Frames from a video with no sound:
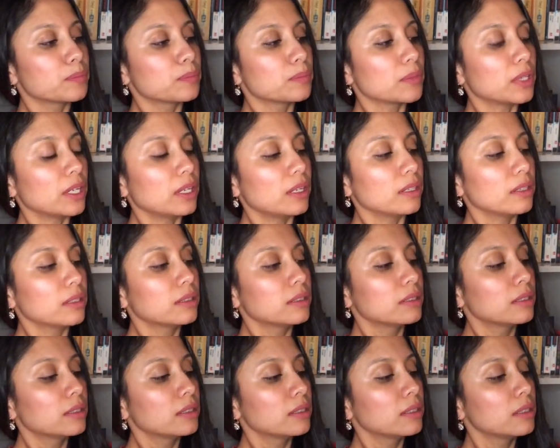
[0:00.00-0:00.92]
uh,
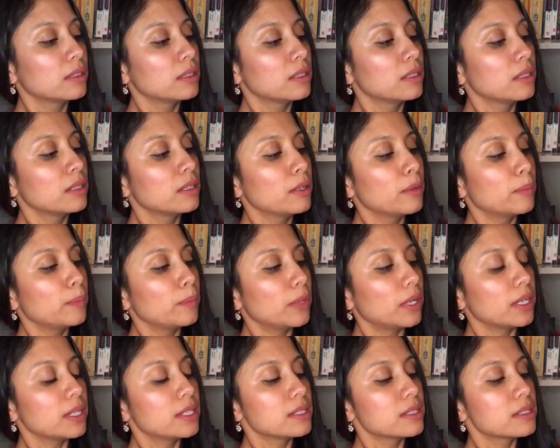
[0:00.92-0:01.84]

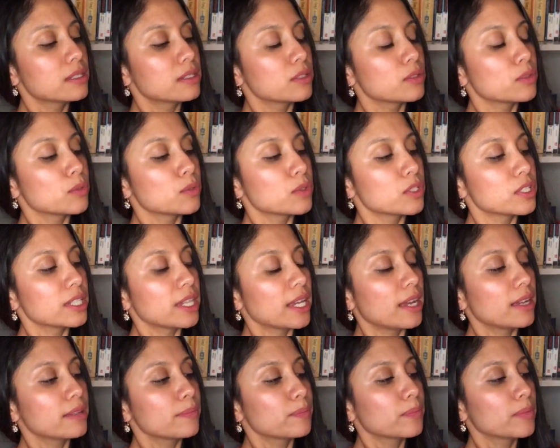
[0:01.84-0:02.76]
buttons to
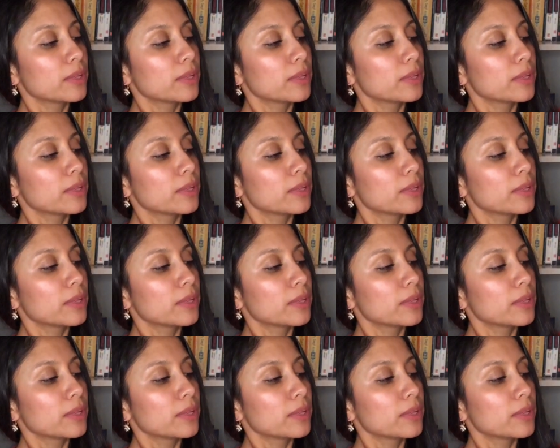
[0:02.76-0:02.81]
snap,